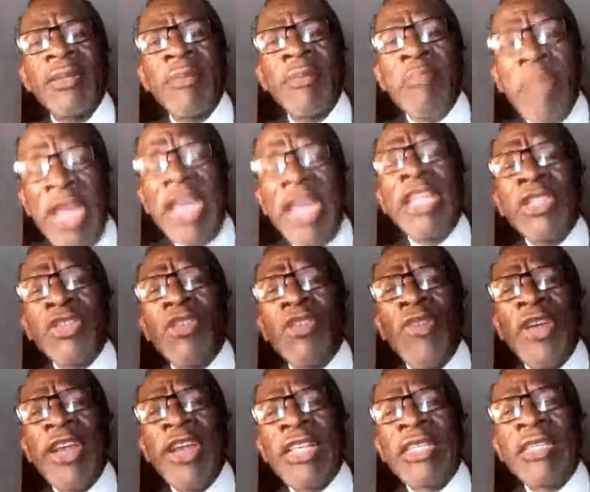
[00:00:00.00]

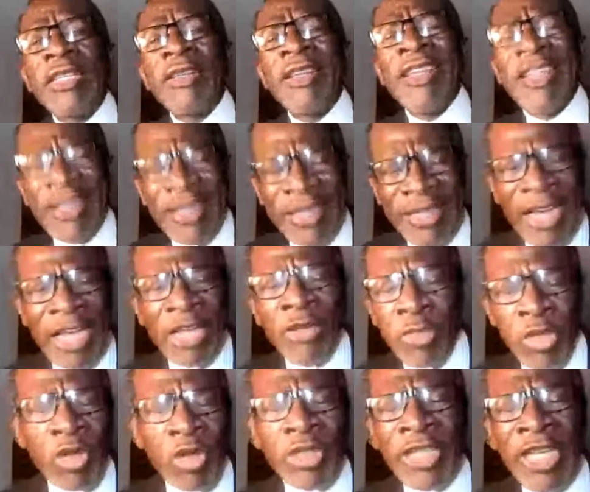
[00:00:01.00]

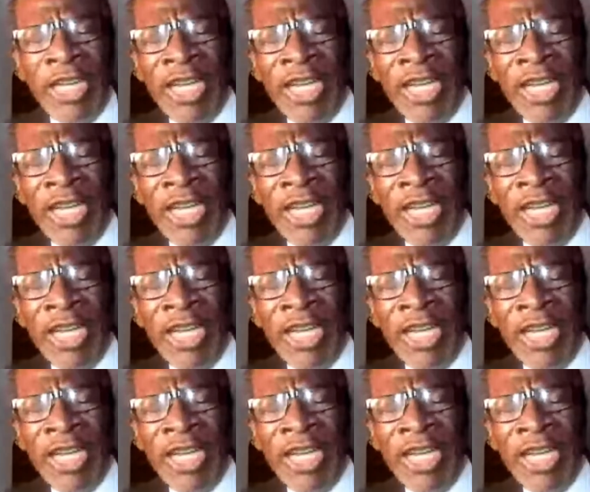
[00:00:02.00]
Dr.